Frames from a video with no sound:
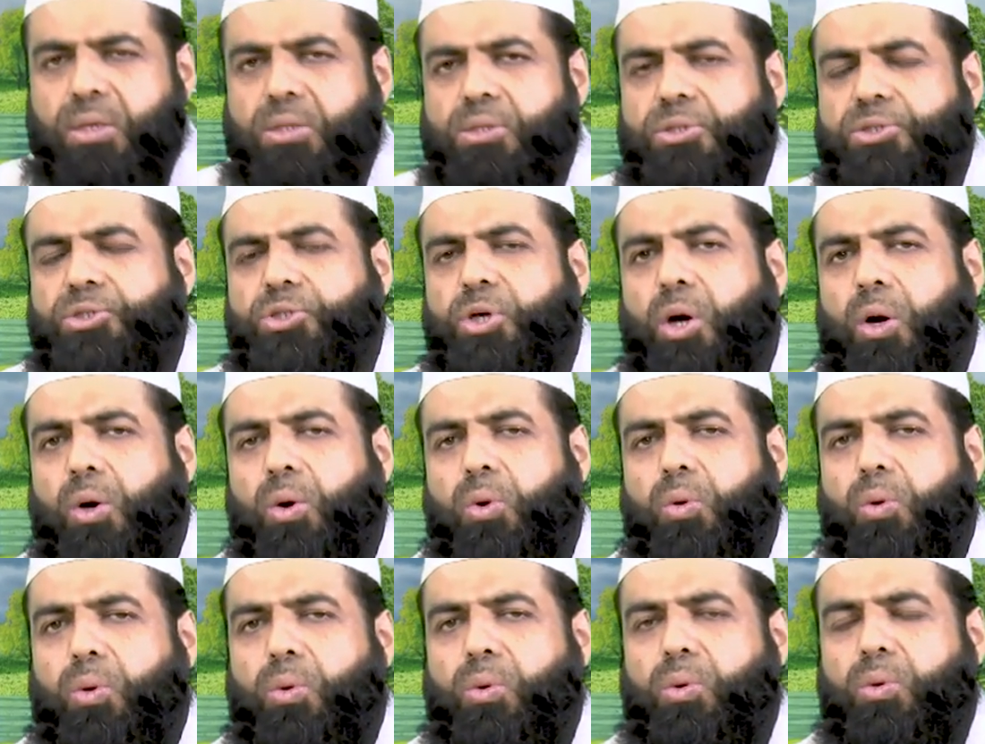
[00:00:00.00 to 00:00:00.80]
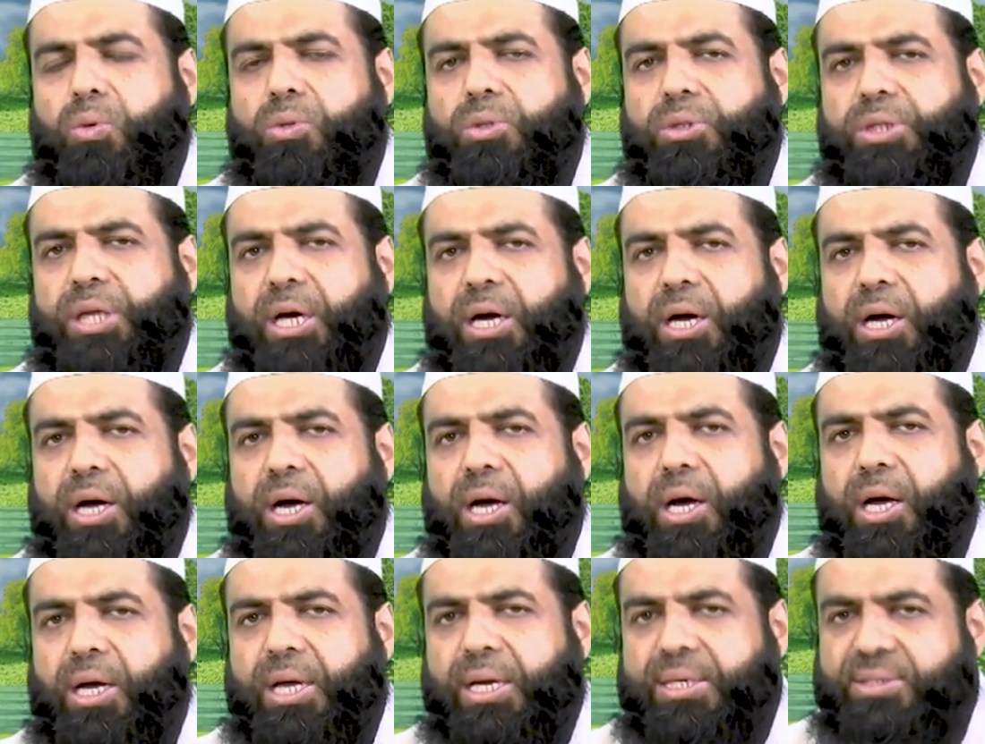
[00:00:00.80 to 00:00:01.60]
So
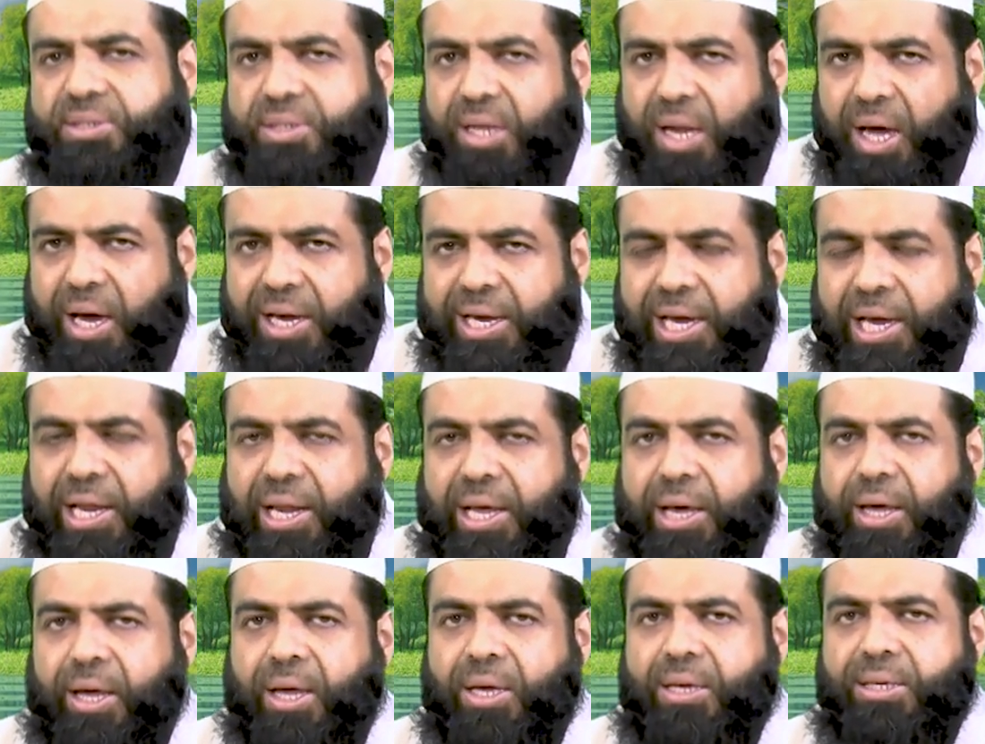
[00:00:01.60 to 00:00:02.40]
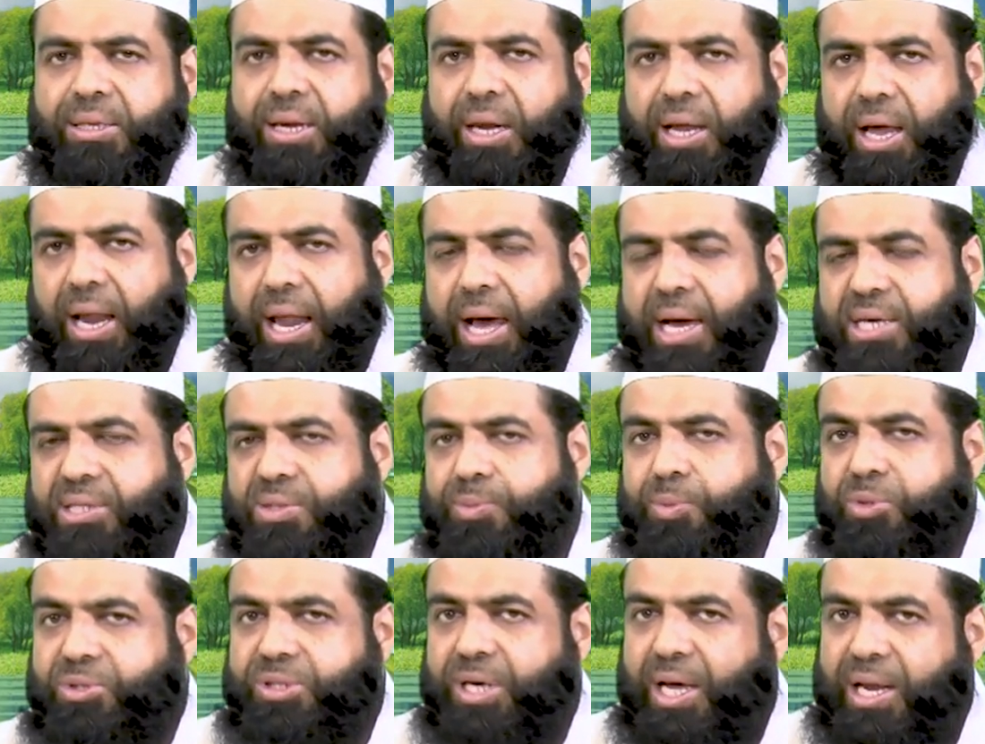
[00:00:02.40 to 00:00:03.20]
the Israeli
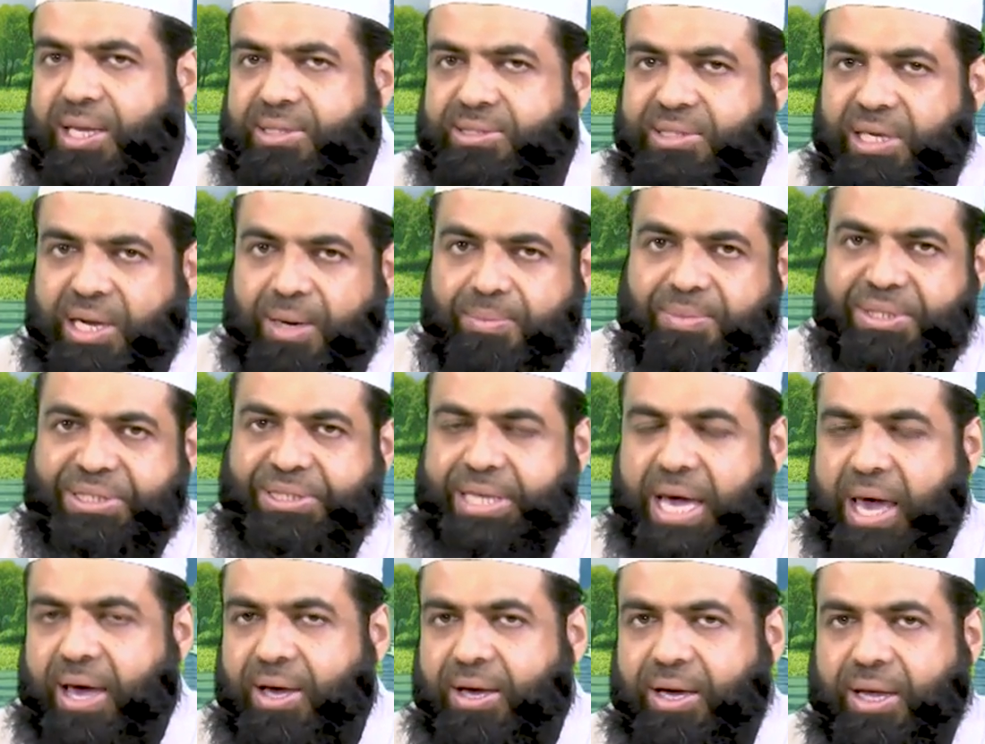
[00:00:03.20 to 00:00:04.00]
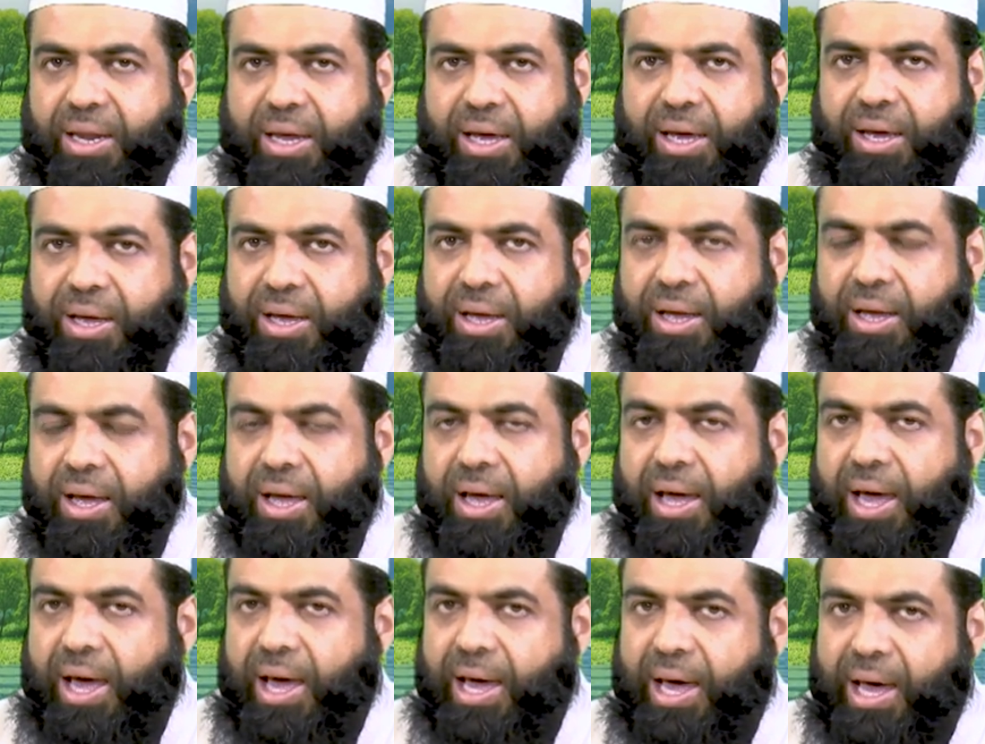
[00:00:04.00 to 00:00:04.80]
realized Musa alayhi salam is angry
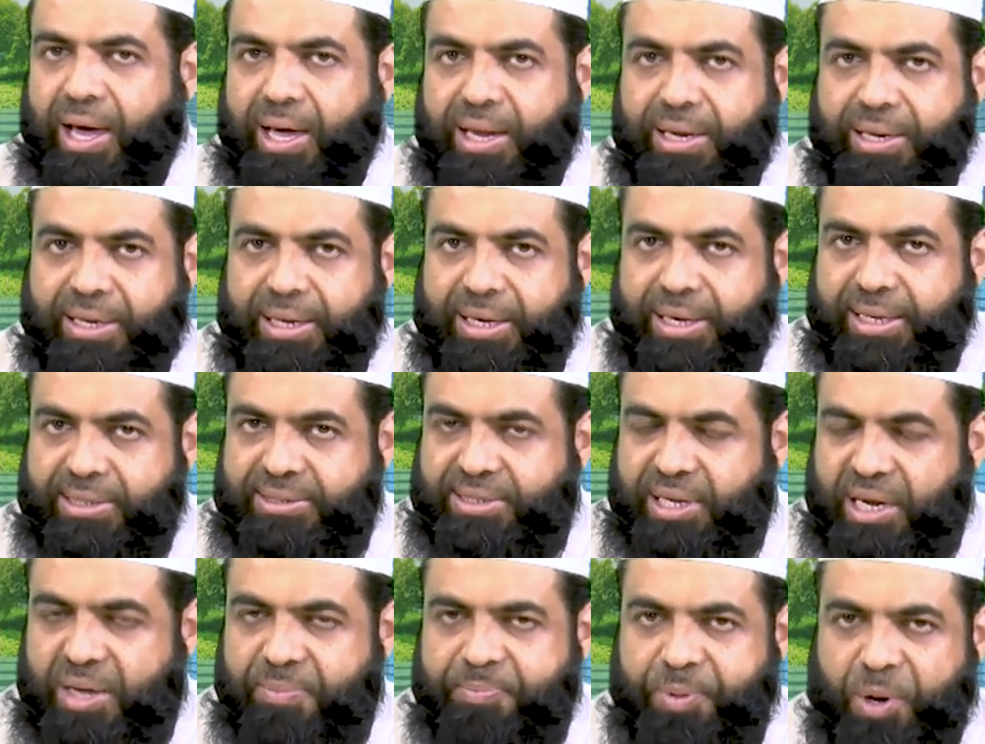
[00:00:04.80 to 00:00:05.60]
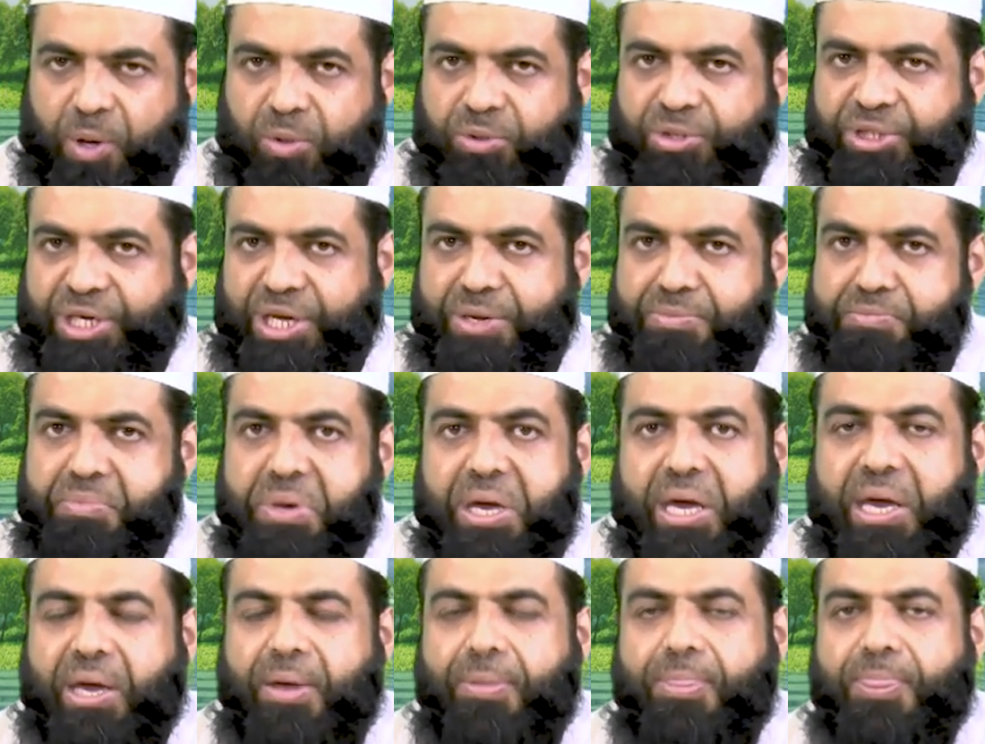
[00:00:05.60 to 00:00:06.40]
and he's reproaching
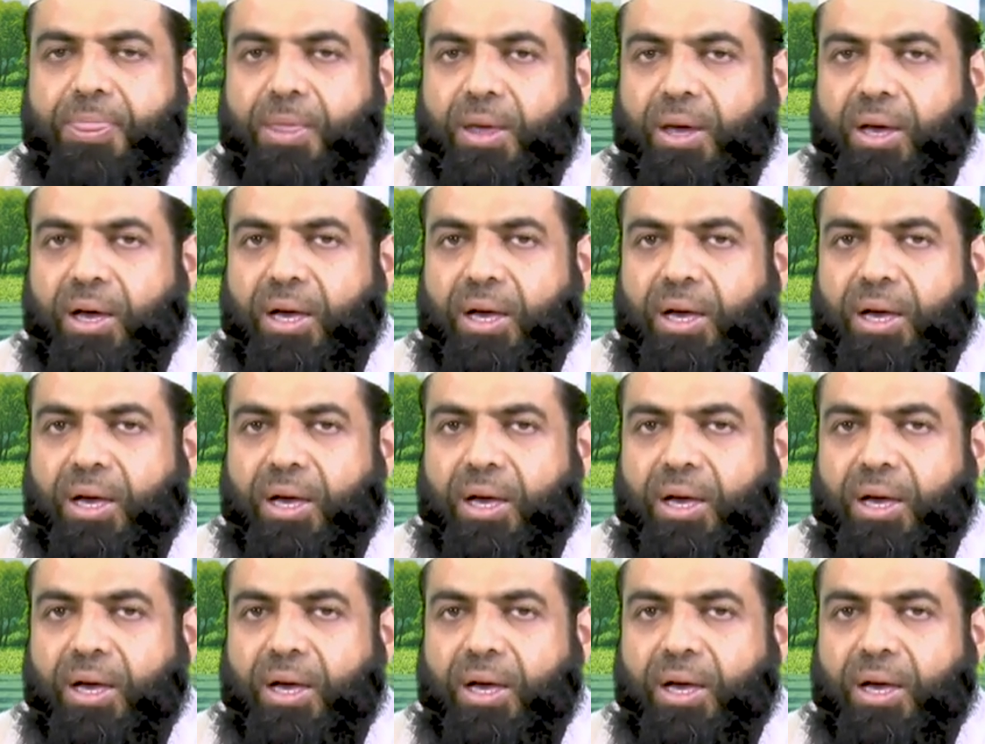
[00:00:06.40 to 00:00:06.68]
me.